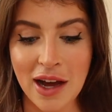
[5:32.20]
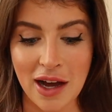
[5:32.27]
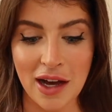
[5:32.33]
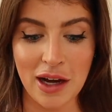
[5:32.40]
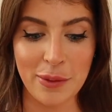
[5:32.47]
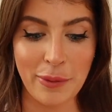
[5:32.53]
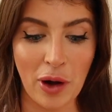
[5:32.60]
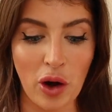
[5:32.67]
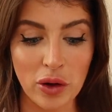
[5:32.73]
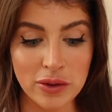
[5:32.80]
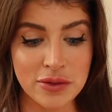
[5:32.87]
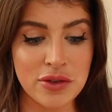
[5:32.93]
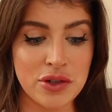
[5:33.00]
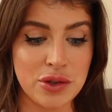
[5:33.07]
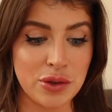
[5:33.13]
Um, all
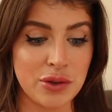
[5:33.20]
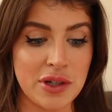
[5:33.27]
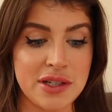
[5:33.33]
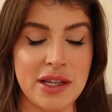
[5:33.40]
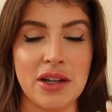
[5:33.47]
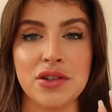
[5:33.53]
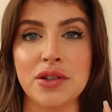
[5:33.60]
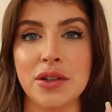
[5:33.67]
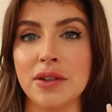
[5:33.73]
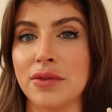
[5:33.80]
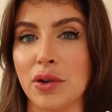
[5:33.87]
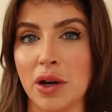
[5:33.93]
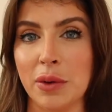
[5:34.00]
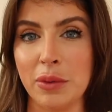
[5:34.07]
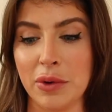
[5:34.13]
of their jewelry is actually
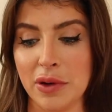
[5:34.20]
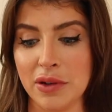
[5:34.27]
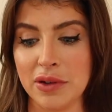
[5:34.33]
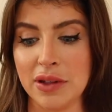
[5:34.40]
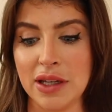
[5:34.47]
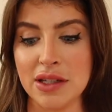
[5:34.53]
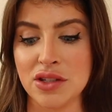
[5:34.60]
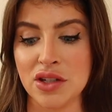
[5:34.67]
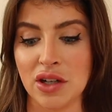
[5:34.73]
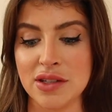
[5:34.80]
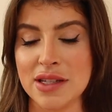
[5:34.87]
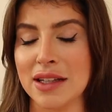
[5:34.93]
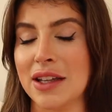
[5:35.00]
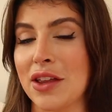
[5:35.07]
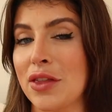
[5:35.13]
affordable. It
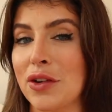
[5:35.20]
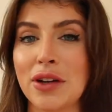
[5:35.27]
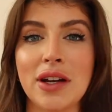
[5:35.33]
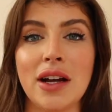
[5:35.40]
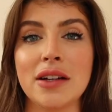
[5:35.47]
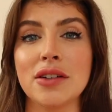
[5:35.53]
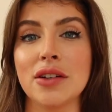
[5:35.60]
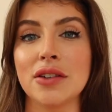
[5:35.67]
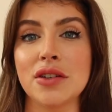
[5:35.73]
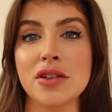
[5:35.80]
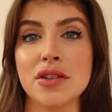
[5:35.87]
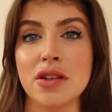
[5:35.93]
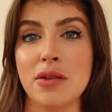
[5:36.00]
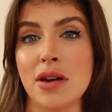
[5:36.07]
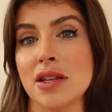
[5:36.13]
starts at like $39
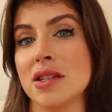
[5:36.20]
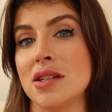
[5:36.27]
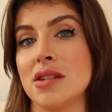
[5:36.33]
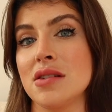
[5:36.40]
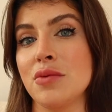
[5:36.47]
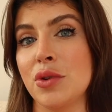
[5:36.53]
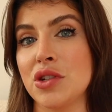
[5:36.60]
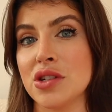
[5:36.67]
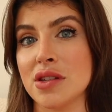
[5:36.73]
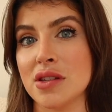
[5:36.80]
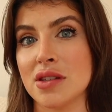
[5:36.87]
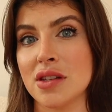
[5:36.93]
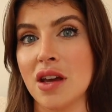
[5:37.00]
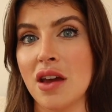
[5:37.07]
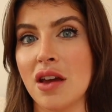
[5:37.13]
USD, which
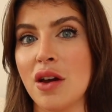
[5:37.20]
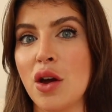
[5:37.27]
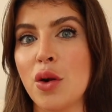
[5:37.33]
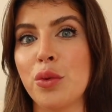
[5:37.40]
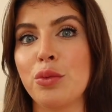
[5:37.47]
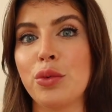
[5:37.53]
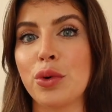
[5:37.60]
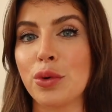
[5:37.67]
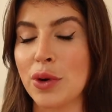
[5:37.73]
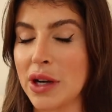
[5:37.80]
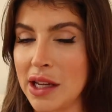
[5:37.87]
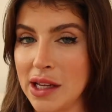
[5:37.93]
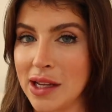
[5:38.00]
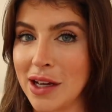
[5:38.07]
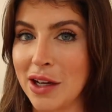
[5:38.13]
is
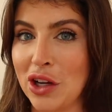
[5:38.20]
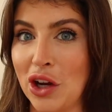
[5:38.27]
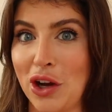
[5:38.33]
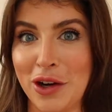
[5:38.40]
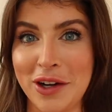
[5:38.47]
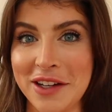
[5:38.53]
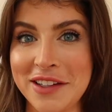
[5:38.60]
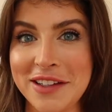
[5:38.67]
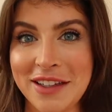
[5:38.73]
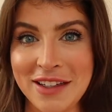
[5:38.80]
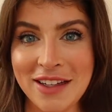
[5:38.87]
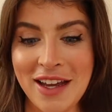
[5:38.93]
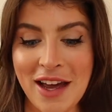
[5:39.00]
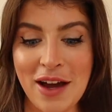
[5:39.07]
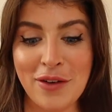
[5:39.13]
pretty
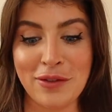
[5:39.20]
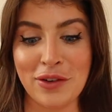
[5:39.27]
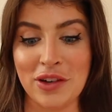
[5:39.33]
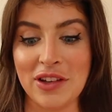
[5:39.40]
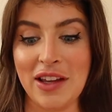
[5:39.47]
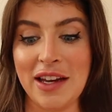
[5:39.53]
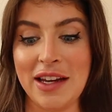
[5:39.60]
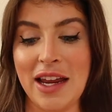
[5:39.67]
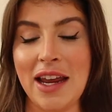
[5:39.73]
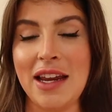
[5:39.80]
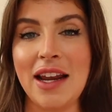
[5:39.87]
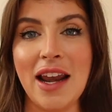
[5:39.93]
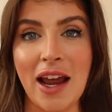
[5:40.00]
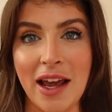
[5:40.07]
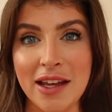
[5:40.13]
good for like
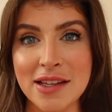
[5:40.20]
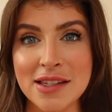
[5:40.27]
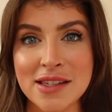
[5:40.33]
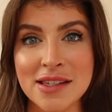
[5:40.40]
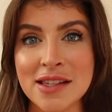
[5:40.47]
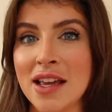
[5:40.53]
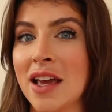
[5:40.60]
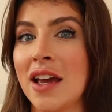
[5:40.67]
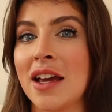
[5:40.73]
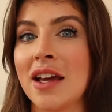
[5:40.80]
a nice